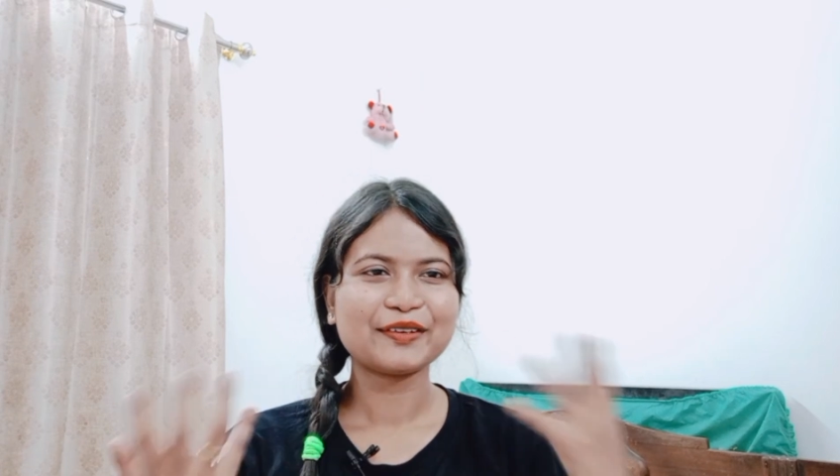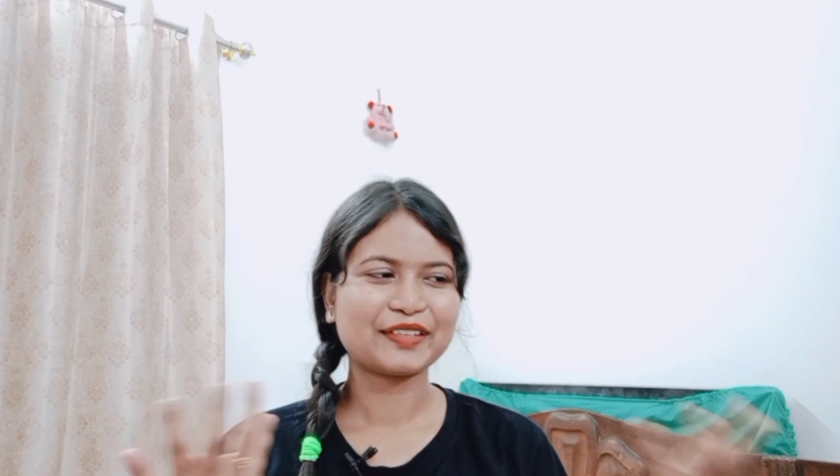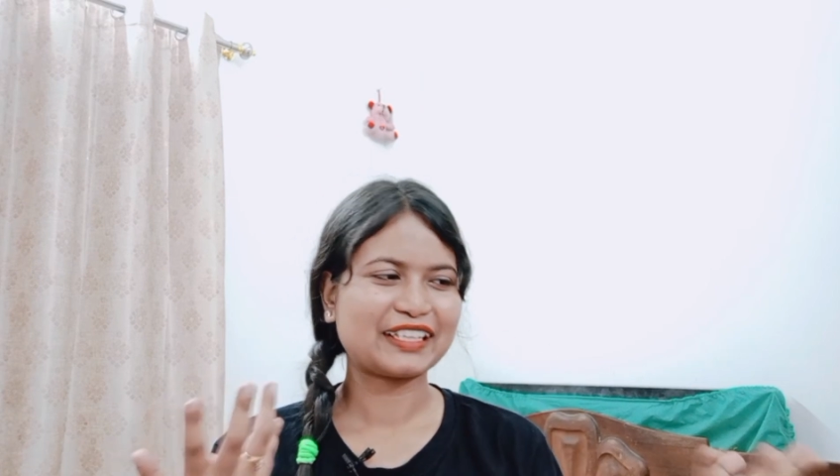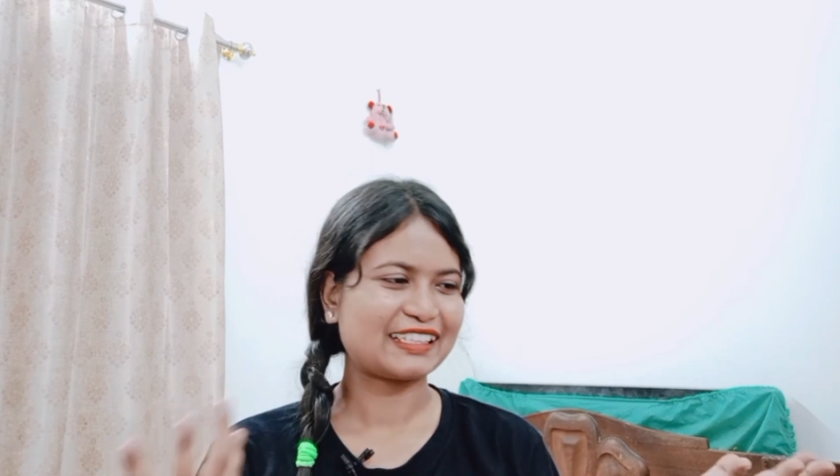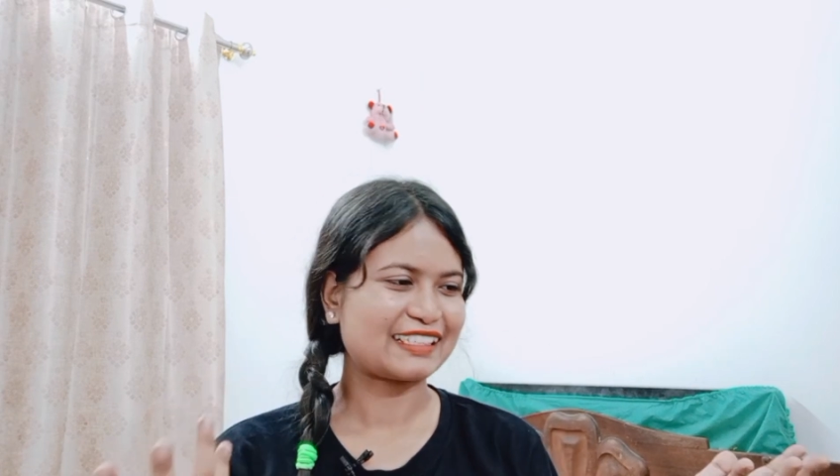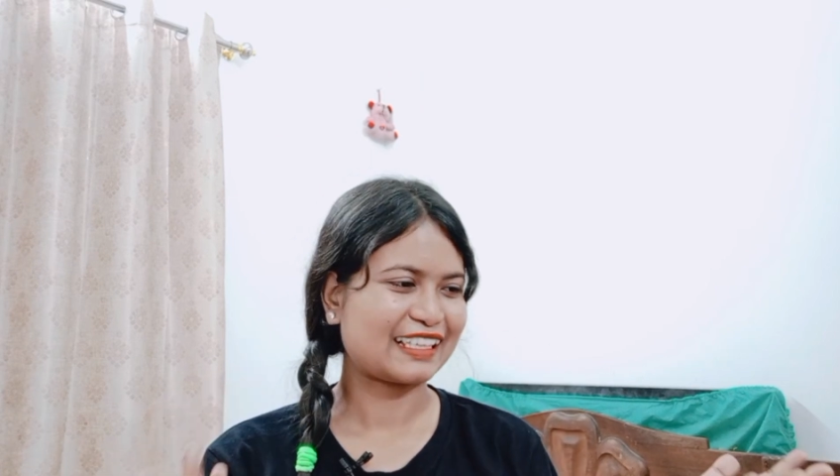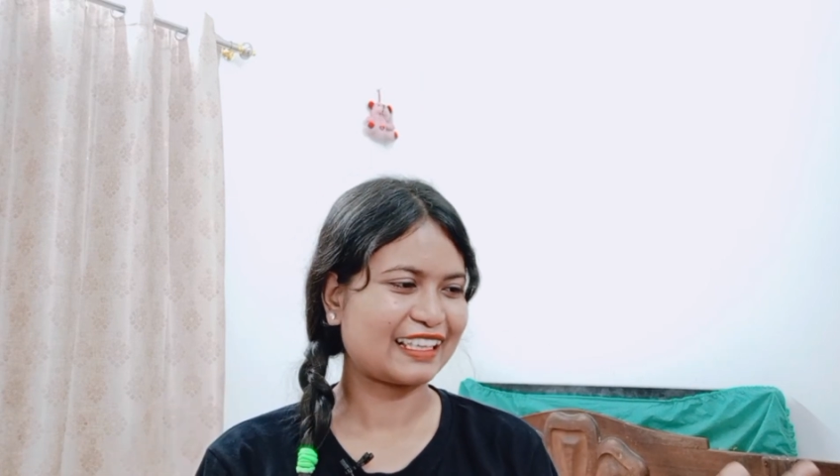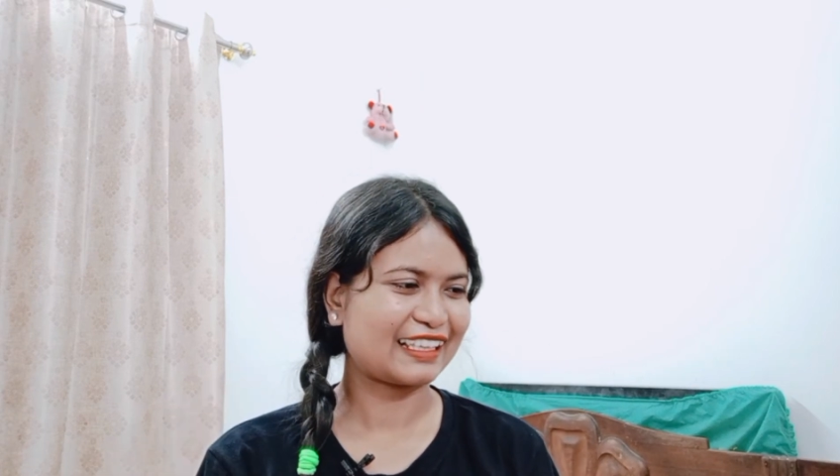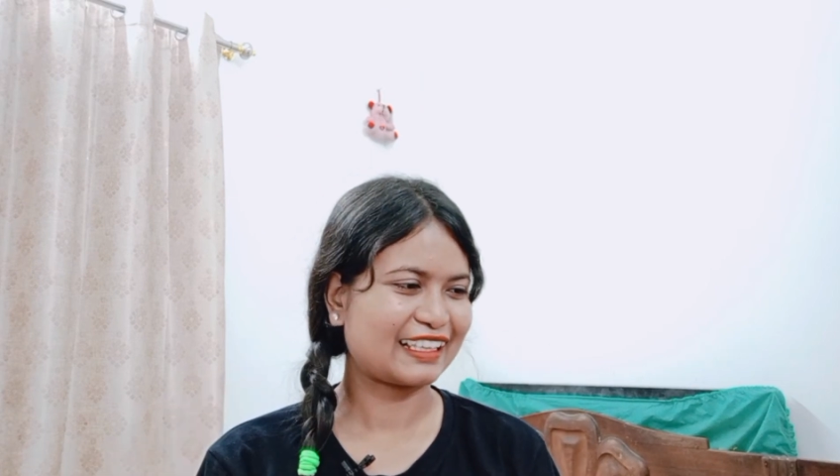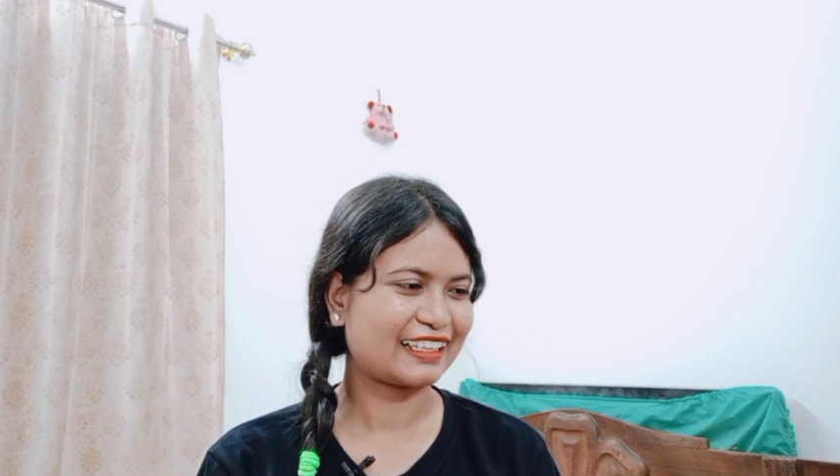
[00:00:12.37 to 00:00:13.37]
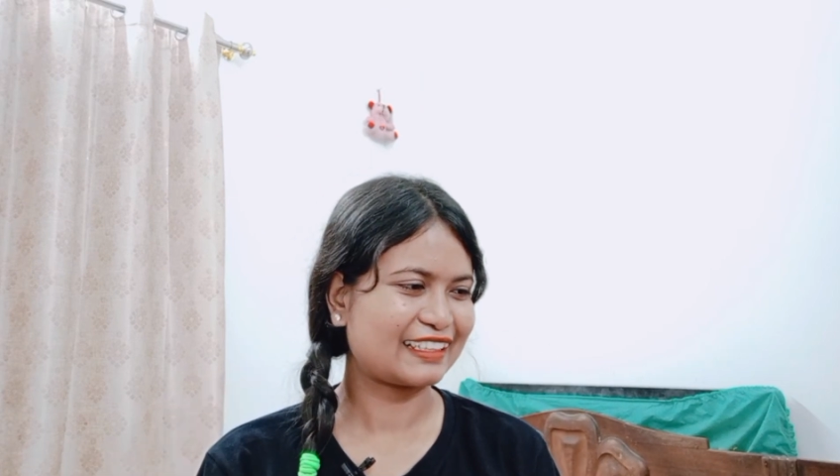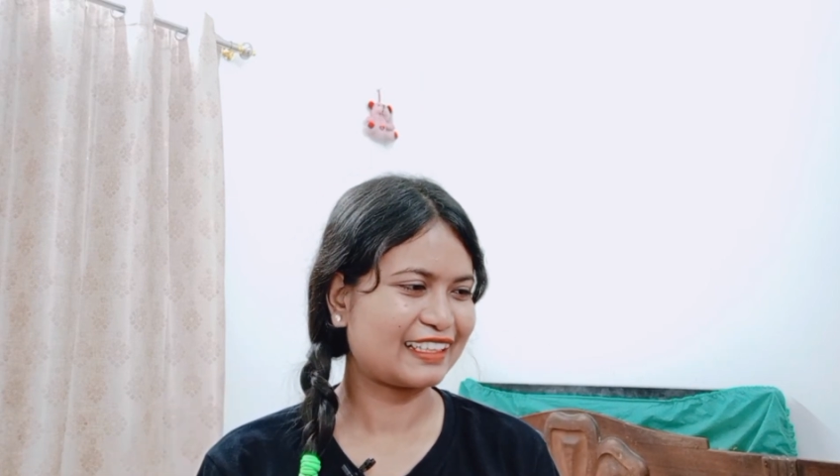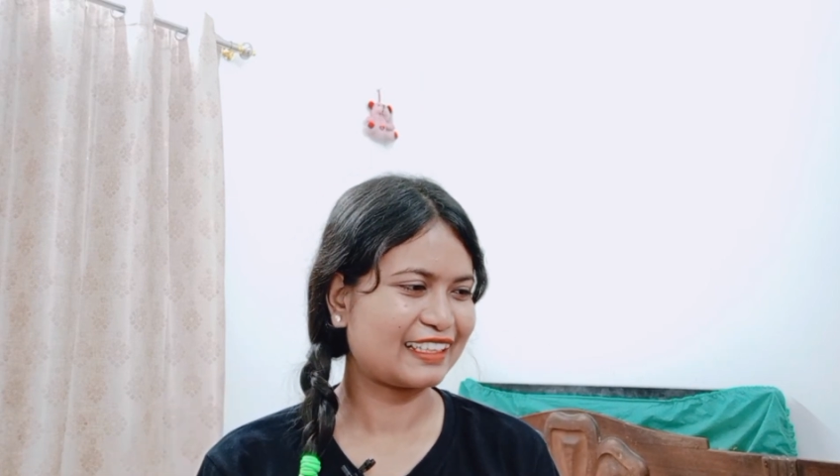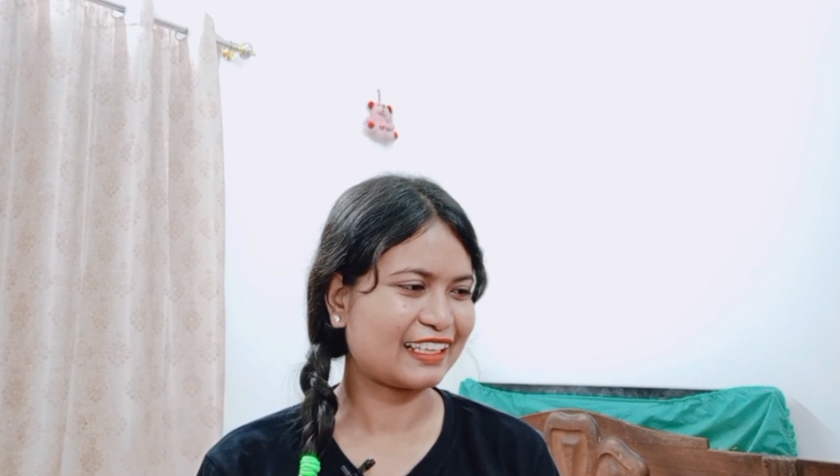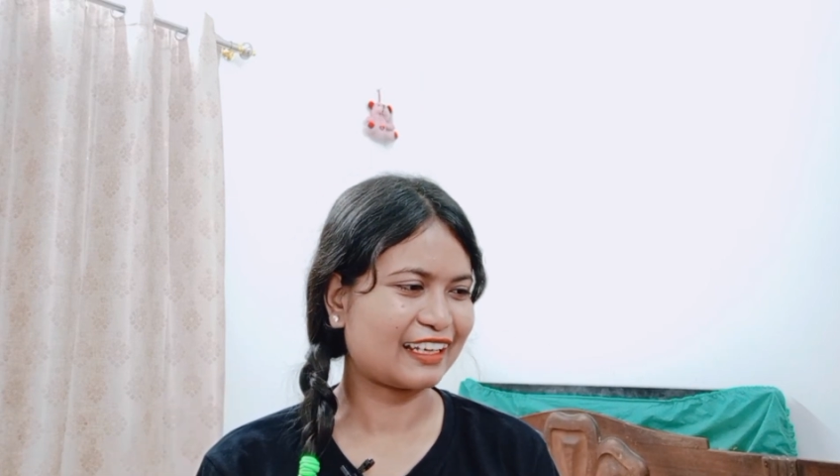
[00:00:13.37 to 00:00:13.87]
releasing
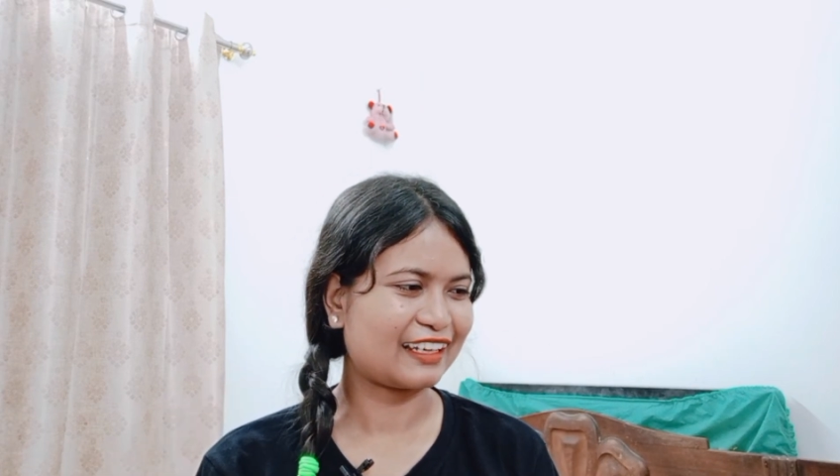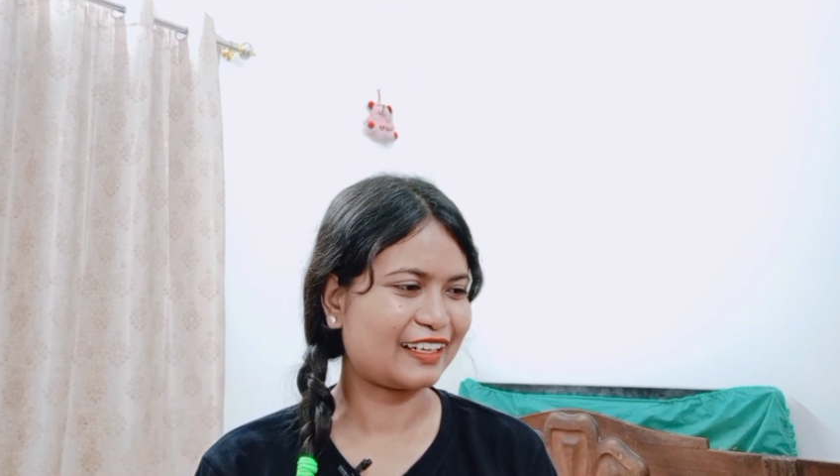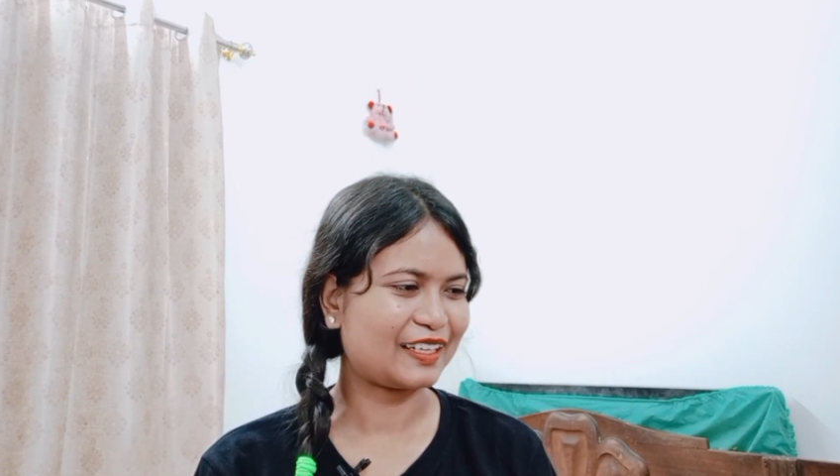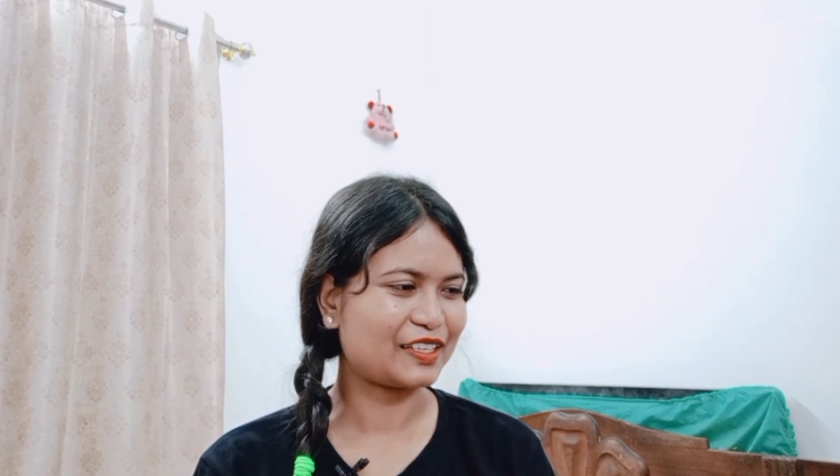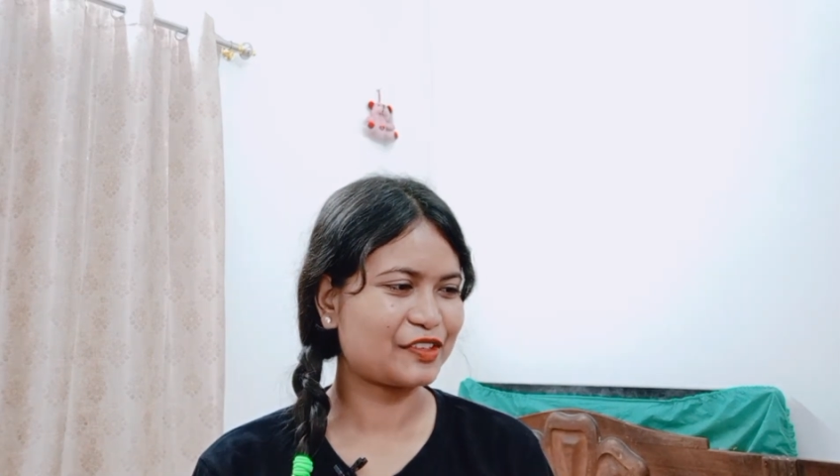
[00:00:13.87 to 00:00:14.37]
their